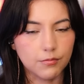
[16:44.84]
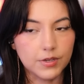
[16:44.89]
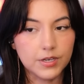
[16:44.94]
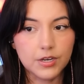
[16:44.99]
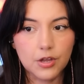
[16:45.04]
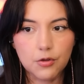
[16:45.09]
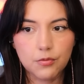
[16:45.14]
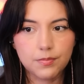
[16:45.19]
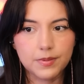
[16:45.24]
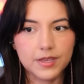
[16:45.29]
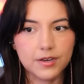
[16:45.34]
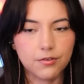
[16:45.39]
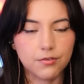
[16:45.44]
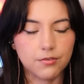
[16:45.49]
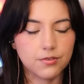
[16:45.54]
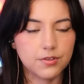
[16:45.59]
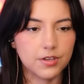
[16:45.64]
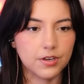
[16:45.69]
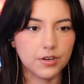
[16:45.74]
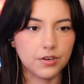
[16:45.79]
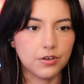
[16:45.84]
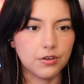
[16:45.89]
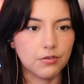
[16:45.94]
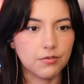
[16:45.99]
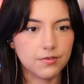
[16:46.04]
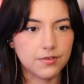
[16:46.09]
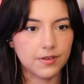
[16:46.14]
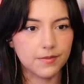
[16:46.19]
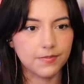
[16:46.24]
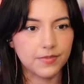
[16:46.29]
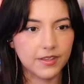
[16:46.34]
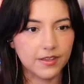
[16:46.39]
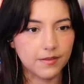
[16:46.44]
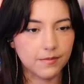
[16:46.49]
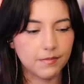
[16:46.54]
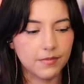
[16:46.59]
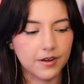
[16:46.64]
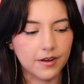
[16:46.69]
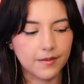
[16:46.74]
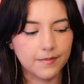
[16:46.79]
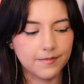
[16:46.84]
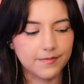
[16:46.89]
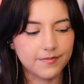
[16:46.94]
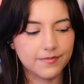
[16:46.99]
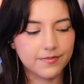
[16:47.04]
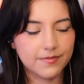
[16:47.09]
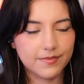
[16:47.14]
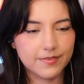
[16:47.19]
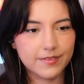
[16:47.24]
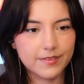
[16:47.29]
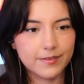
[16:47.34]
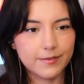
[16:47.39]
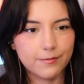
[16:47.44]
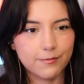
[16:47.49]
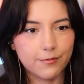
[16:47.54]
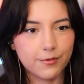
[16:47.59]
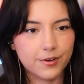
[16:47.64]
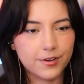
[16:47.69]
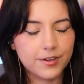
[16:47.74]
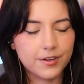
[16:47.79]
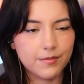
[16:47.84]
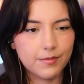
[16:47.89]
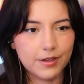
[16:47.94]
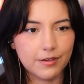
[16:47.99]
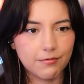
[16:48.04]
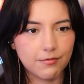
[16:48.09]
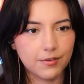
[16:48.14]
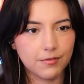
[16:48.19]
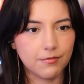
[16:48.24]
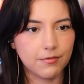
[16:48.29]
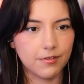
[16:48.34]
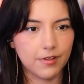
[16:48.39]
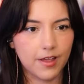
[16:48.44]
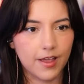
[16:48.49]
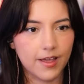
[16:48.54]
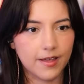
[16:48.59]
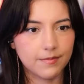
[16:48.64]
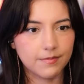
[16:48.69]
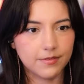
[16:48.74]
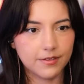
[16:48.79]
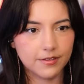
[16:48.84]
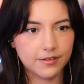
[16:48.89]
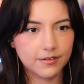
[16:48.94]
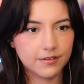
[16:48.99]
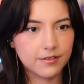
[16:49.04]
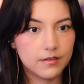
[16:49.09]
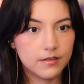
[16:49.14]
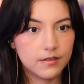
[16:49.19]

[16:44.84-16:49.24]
know Peter's gonna do something, but I'm worried about what will happen.